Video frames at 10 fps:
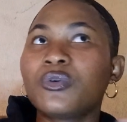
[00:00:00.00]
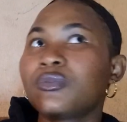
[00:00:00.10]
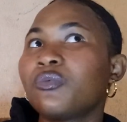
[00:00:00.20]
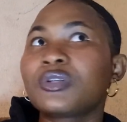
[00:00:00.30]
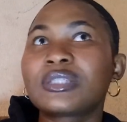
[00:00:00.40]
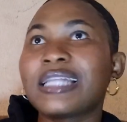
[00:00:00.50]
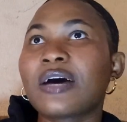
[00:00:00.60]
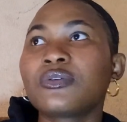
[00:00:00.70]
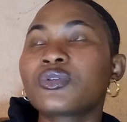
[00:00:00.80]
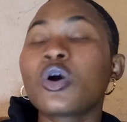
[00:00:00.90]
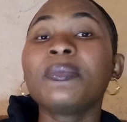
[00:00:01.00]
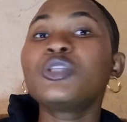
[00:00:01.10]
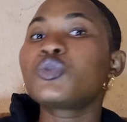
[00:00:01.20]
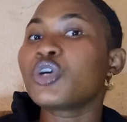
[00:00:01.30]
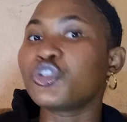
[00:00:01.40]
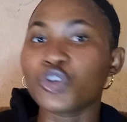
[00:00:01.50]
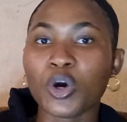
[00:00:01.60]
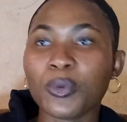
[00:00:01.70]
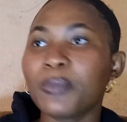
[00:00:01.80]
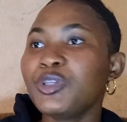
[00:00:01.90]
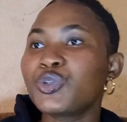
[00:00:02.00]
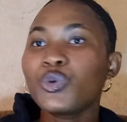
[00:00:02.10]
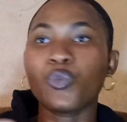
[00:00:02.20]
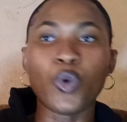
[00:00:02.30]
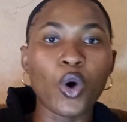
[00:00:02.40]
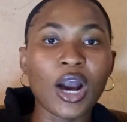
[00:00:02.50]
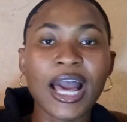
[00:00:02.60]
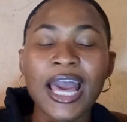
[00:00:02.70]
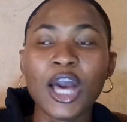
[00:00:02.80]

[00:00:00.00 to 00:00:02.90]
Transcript: what's now? Commit to a job, commit to work,